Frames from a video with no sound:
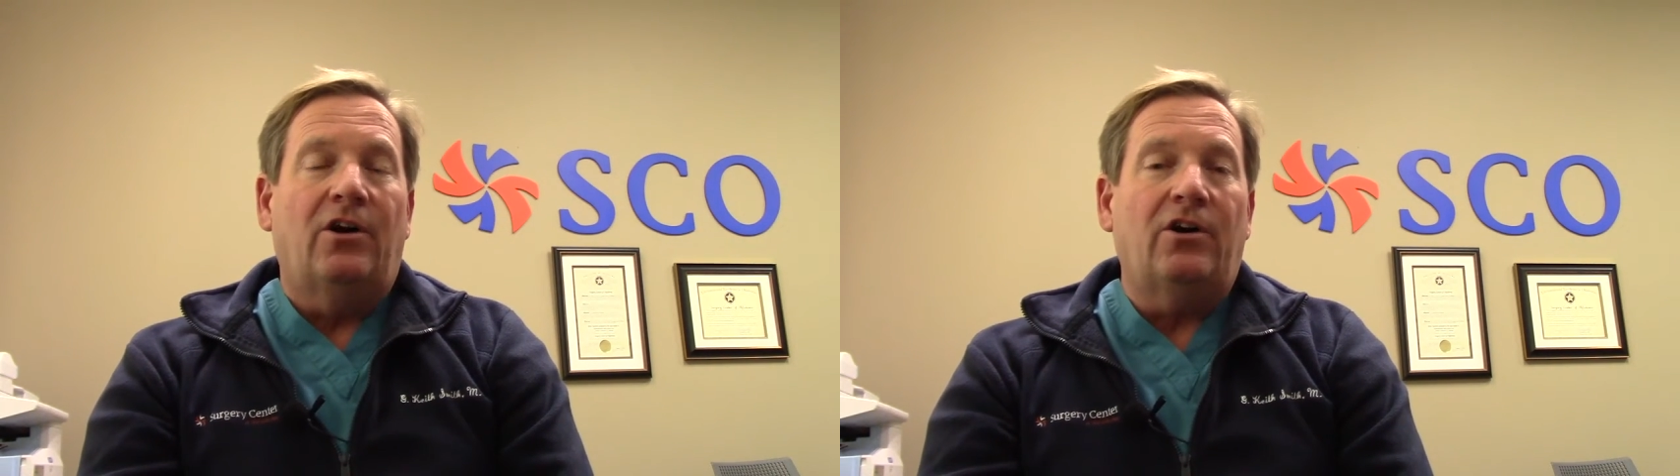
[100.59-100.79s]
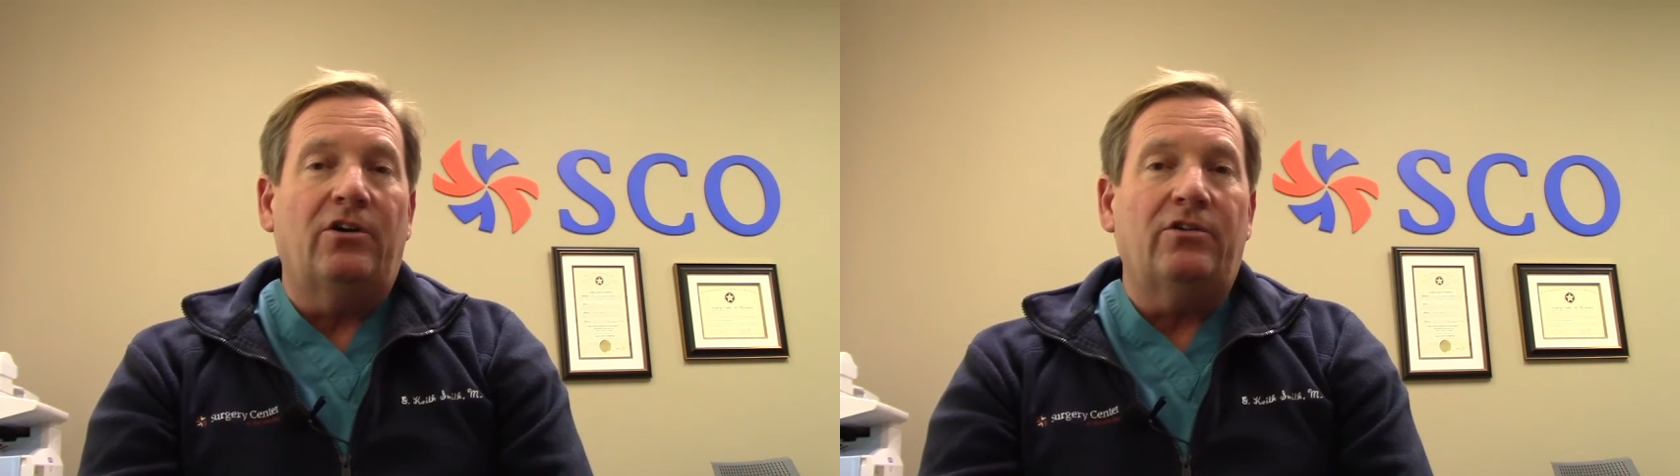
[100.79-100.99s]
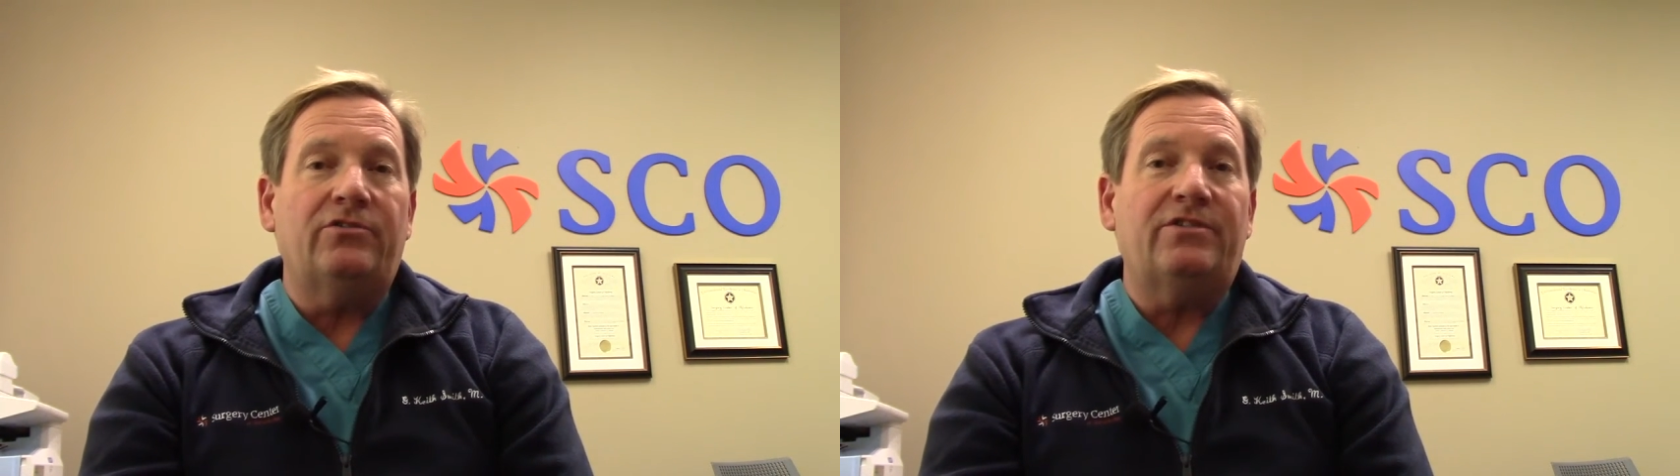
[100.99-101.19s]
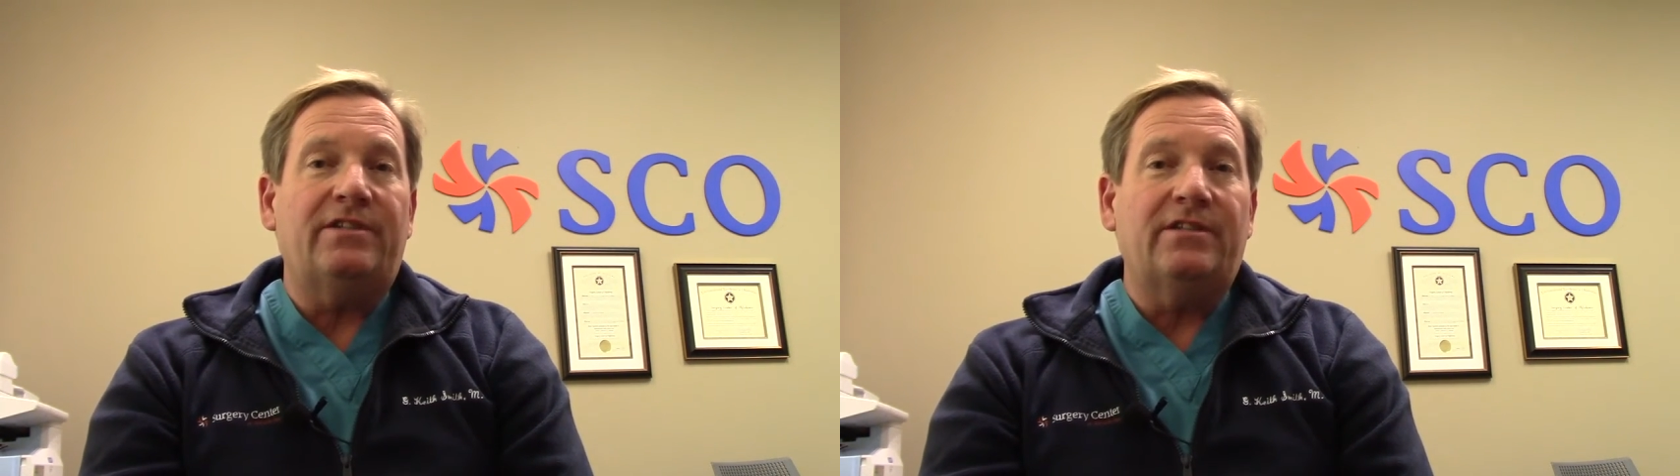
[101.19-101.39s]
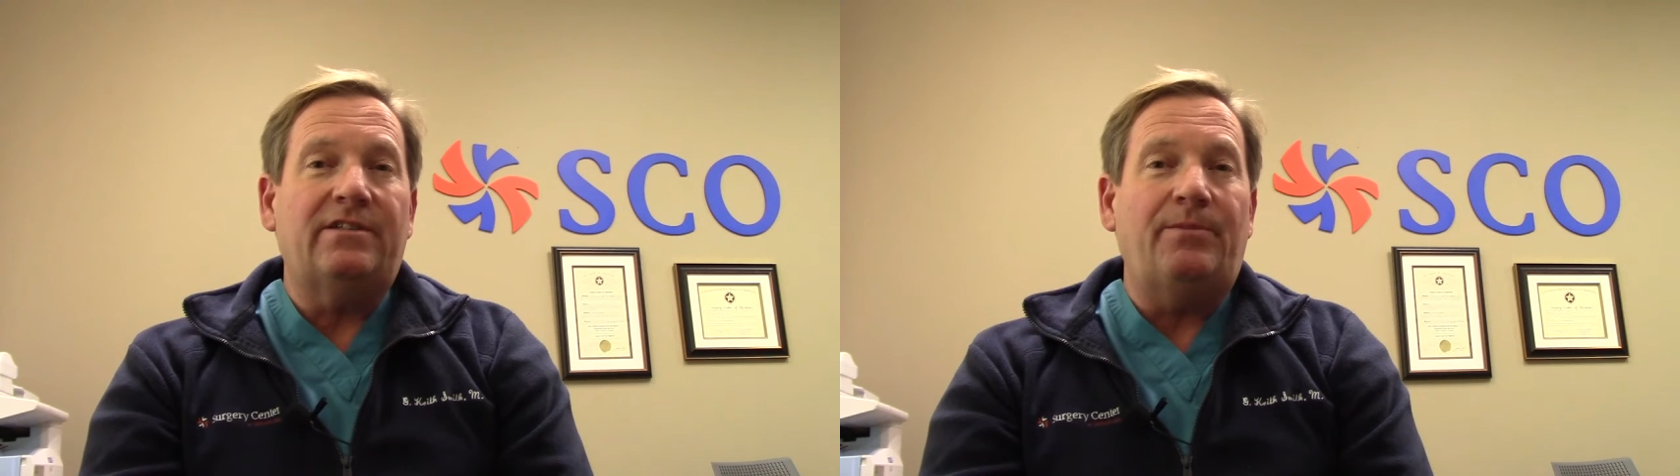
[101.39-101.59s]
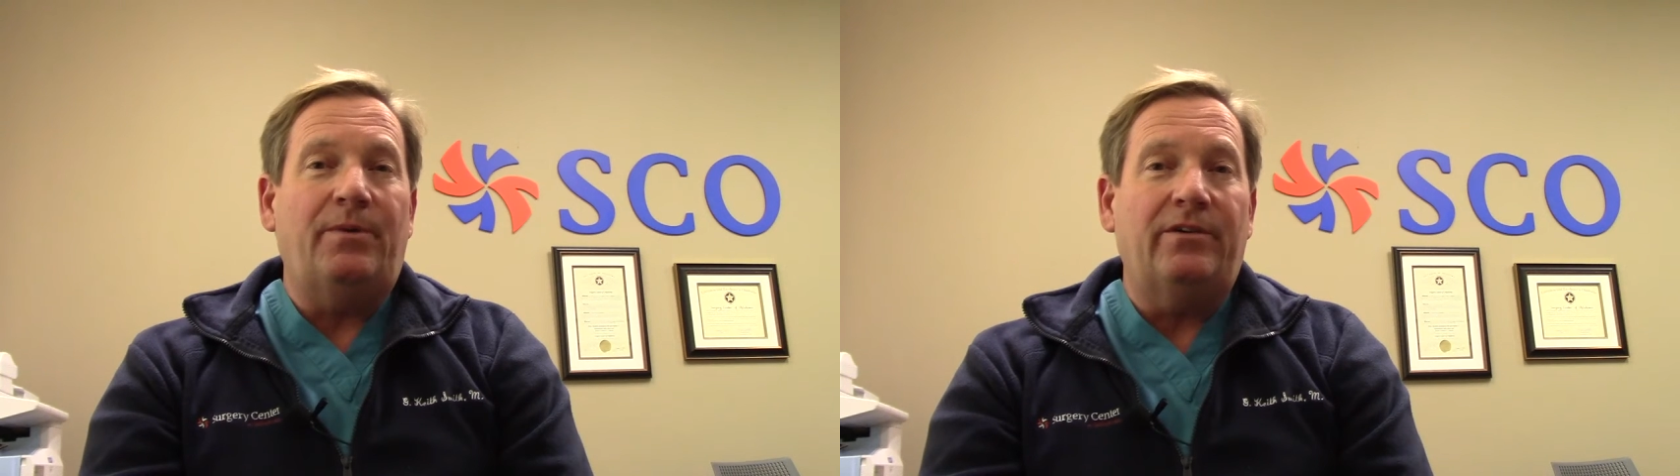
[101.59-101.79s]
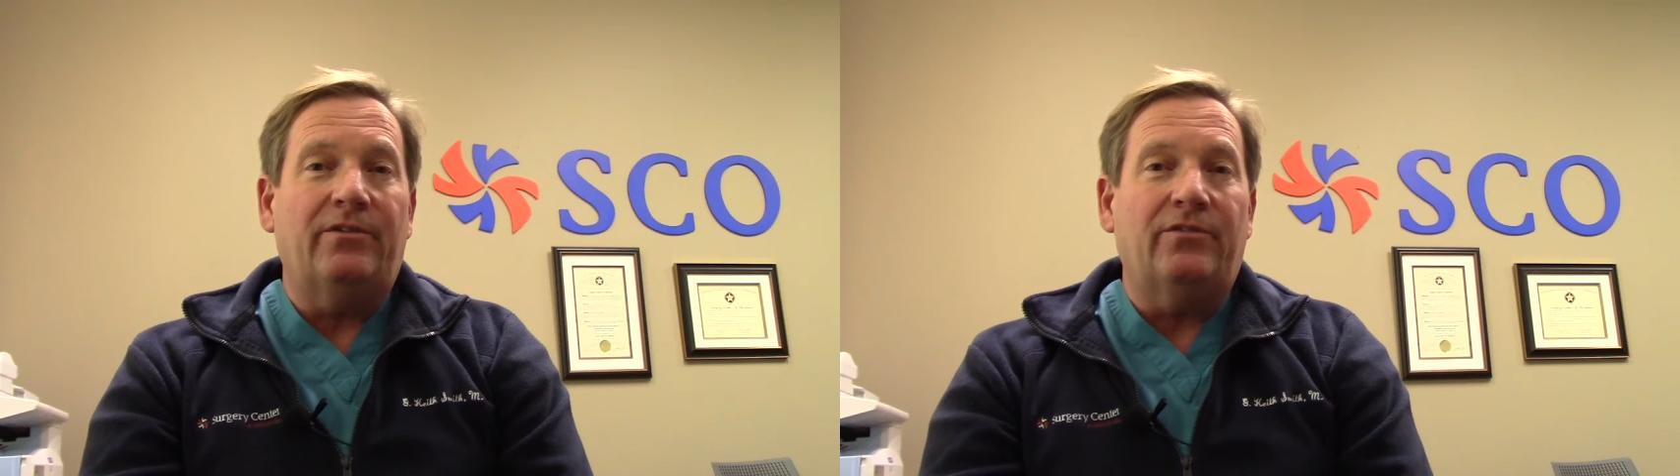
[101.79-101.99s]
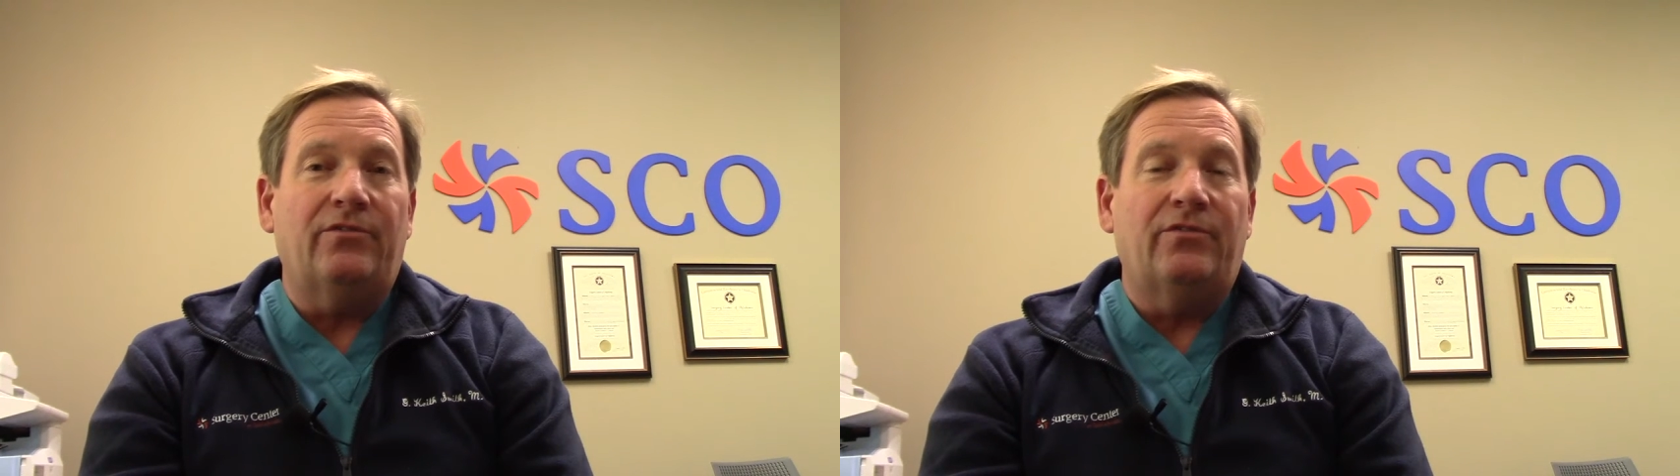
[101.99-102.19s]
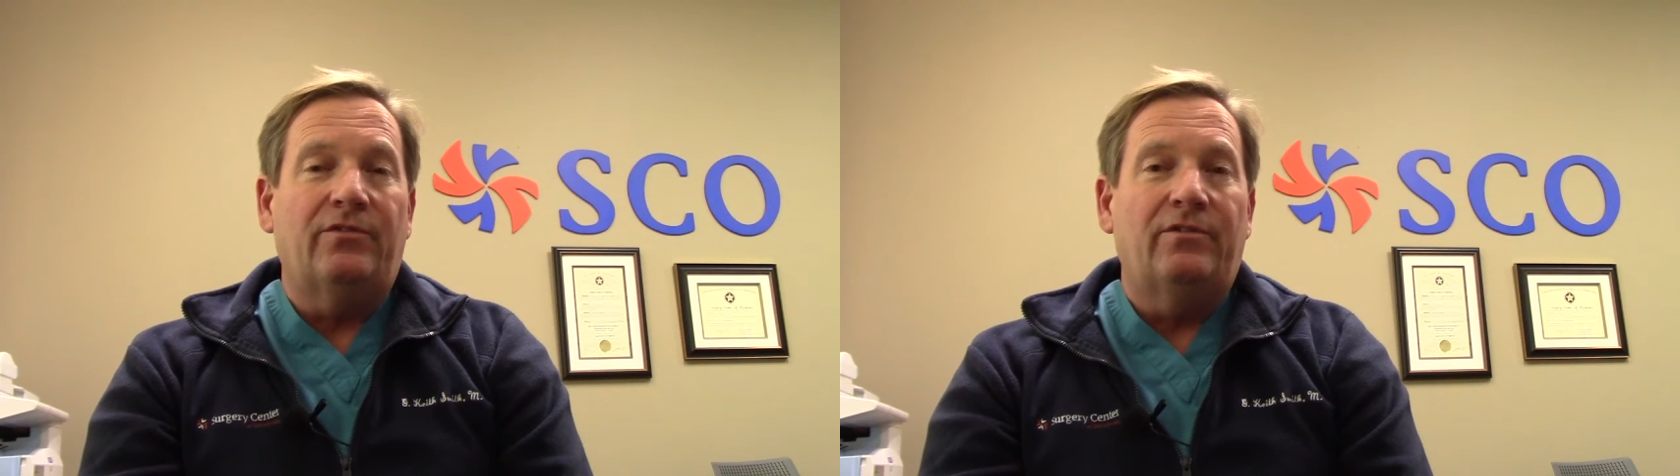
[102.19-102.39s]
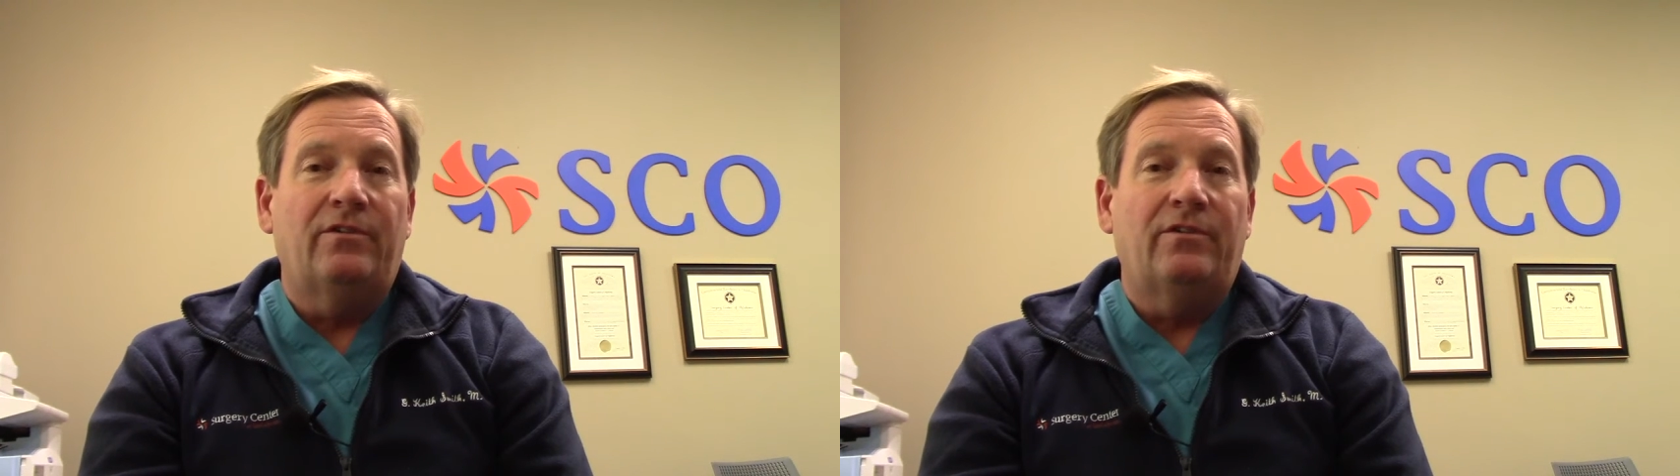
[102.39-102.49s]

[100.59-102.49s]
all 60 pills,